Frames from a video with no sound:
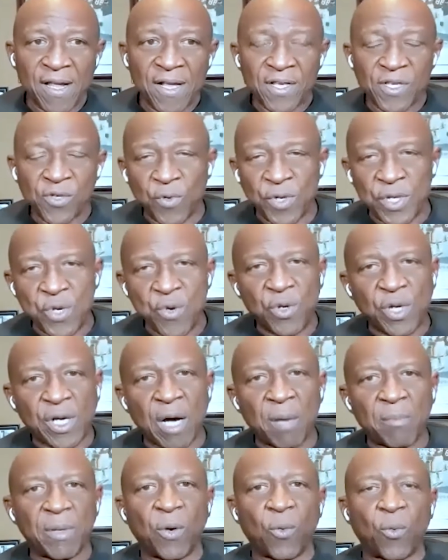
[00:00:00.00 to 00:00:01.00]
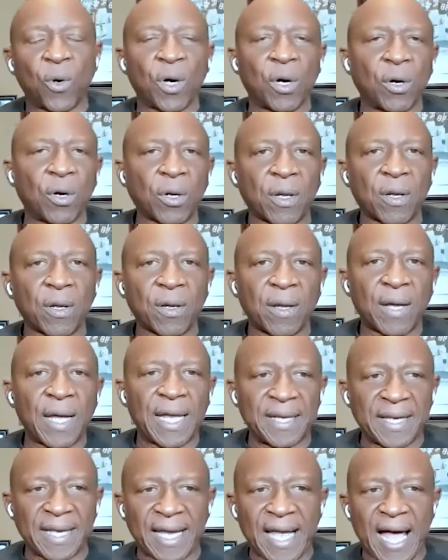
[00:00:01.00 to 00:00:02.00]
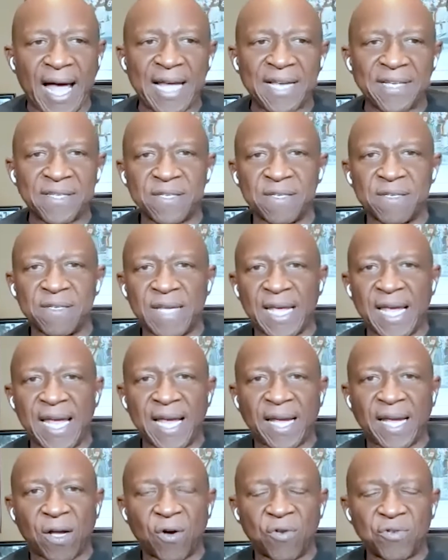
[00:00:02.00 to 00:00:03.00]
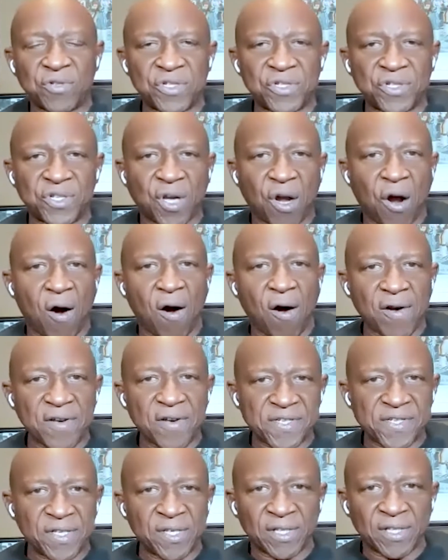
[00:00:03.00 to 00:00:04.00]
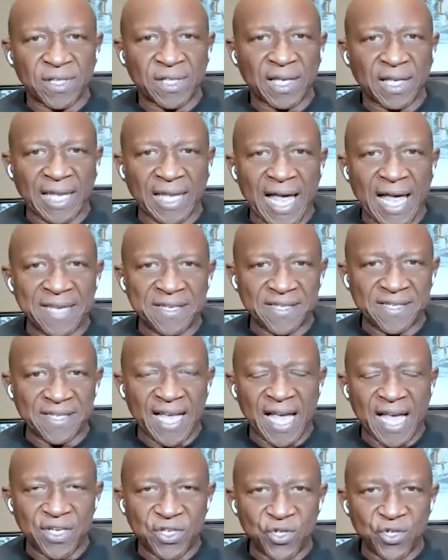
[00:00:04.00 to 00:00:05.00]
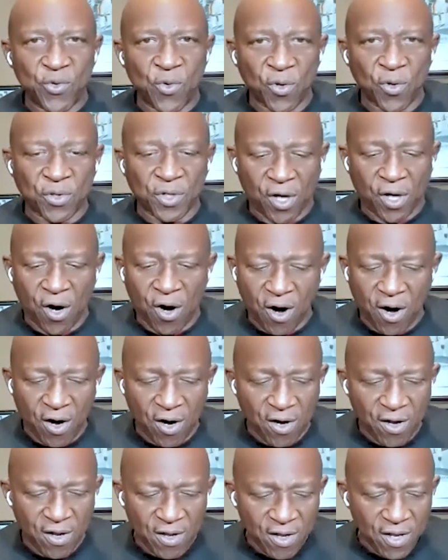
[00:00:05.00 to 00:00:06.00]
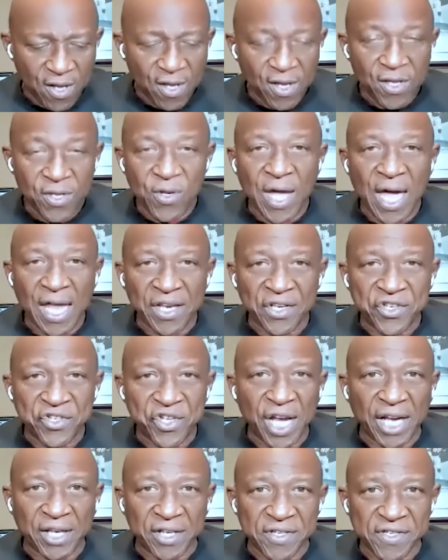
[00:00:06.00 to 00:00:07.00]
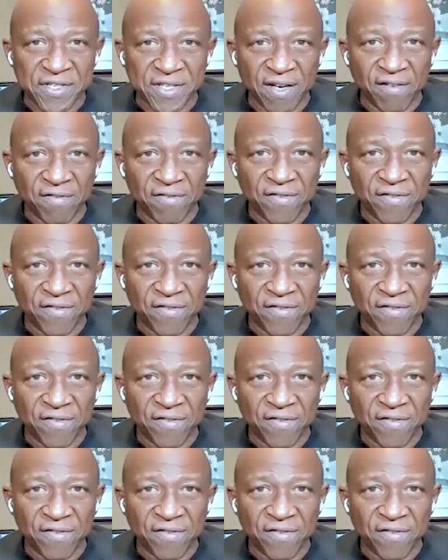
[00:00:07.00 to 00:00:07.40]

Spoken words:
So when you come to work and the head coach's car is still in the lot and it's got dew on the car, you got to check yourself.